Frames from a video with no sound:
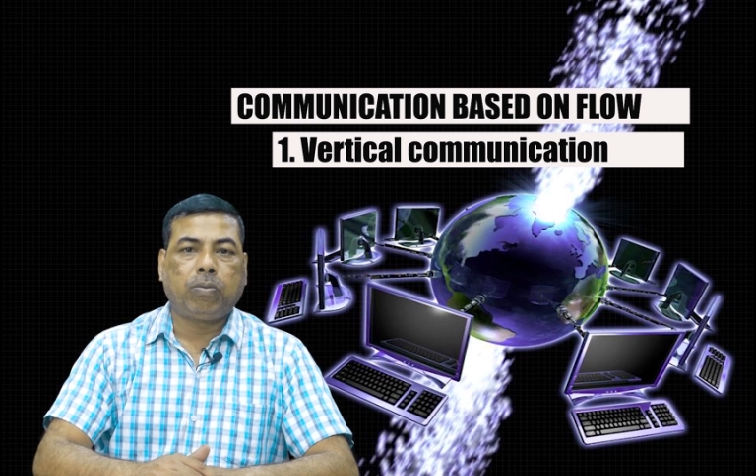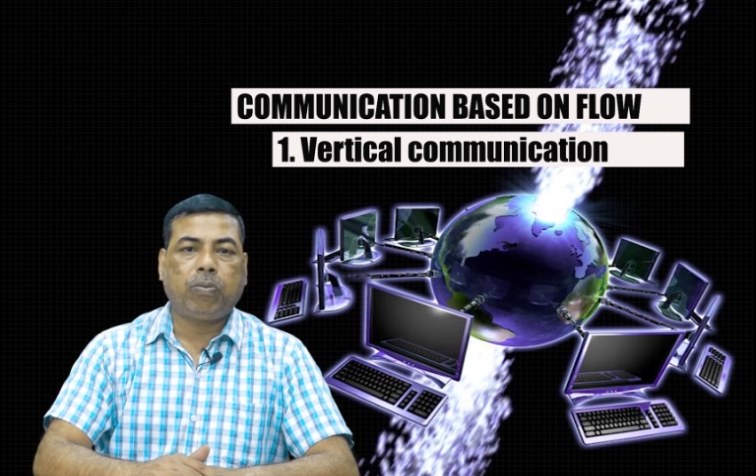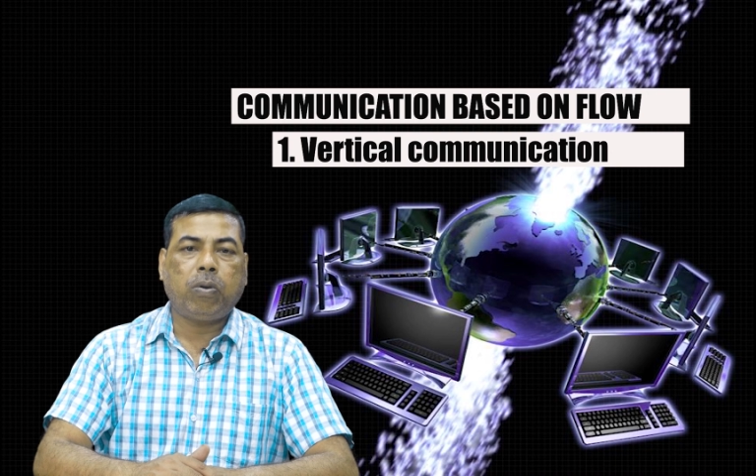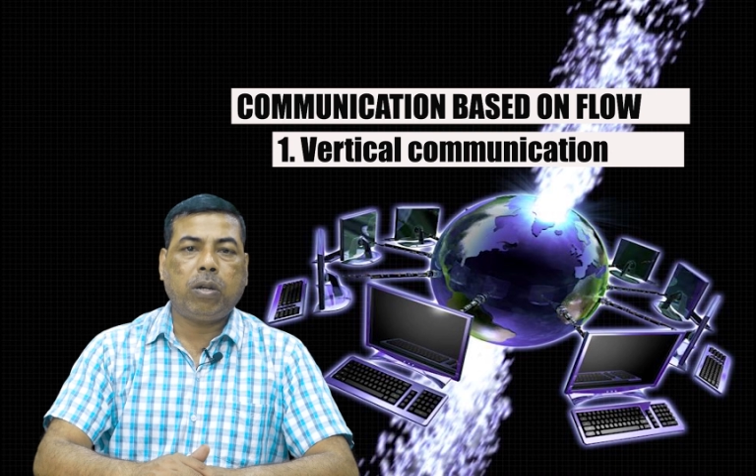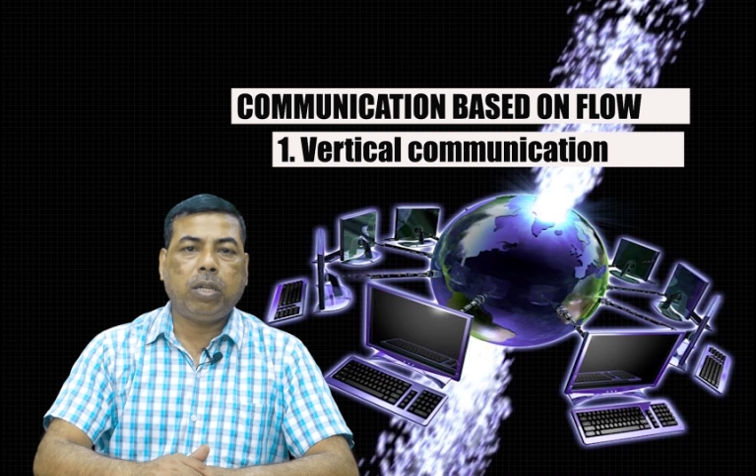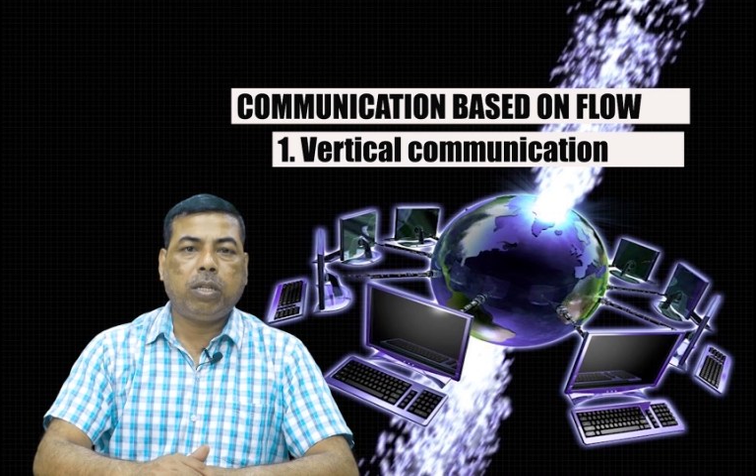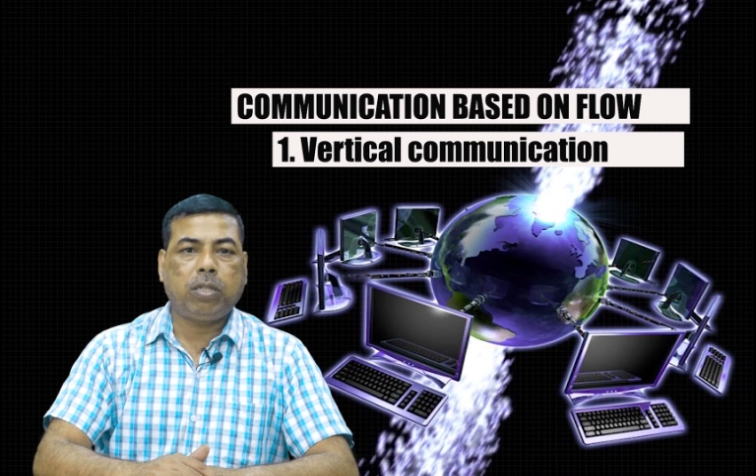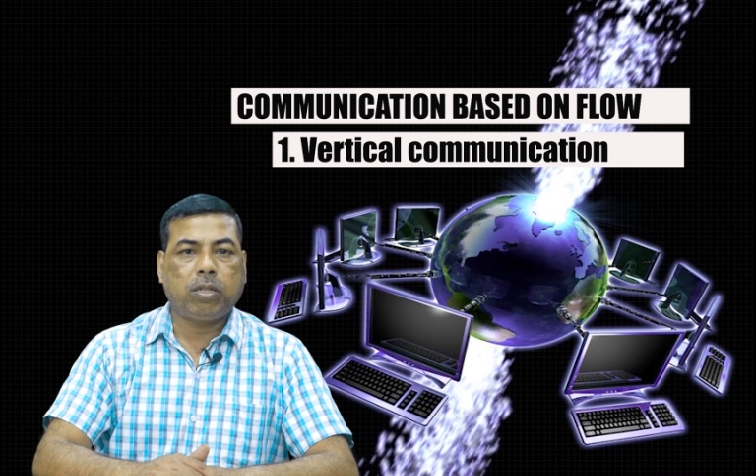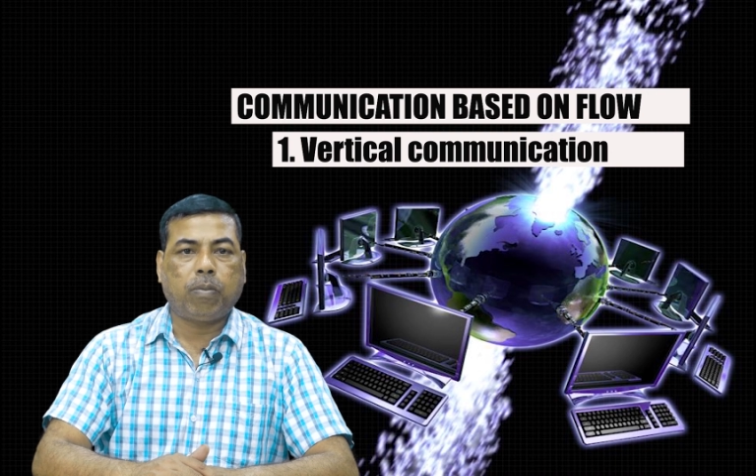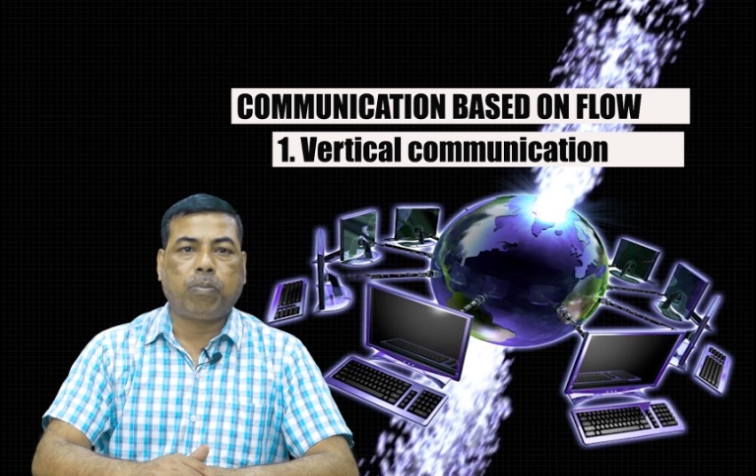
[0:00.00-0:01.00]
For
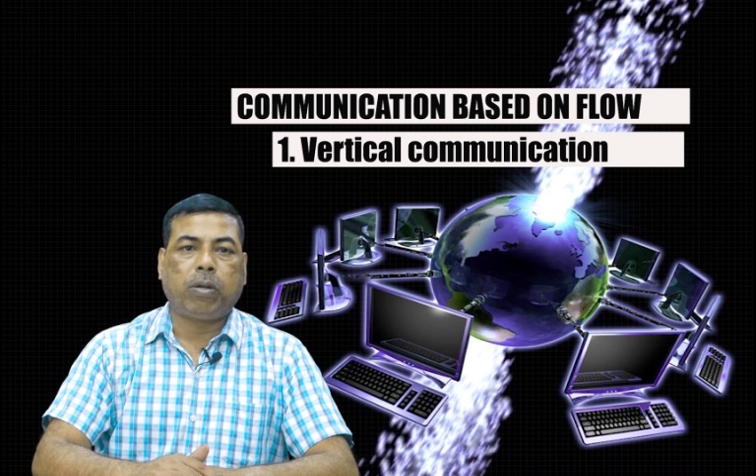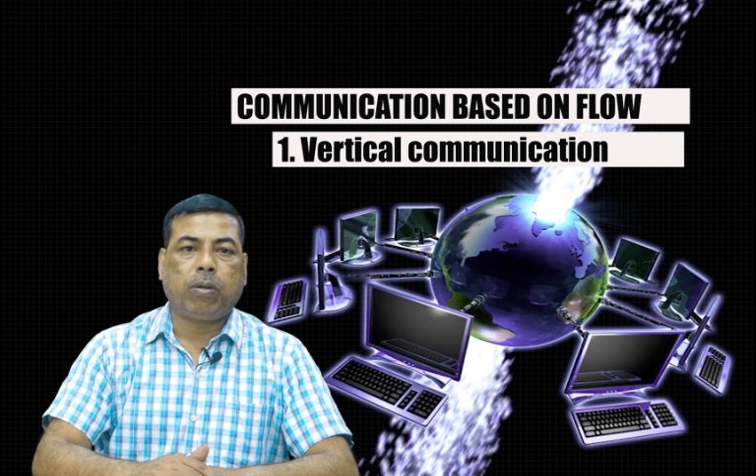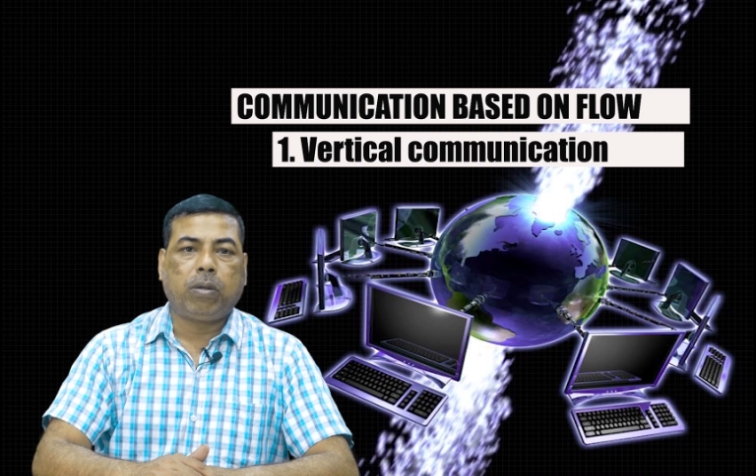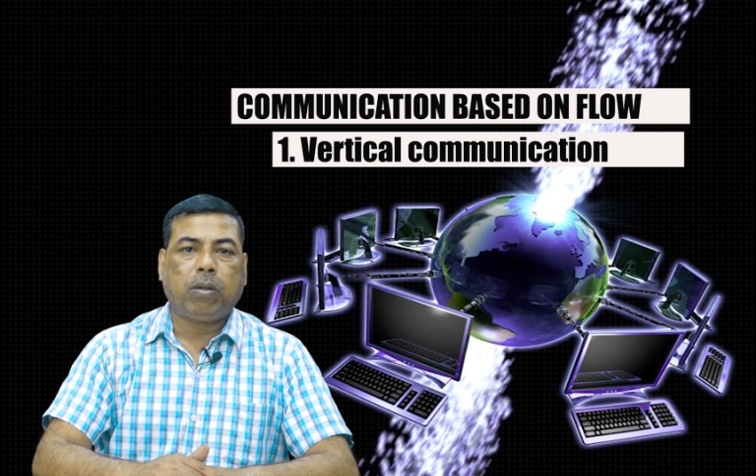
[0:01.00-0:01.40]
example,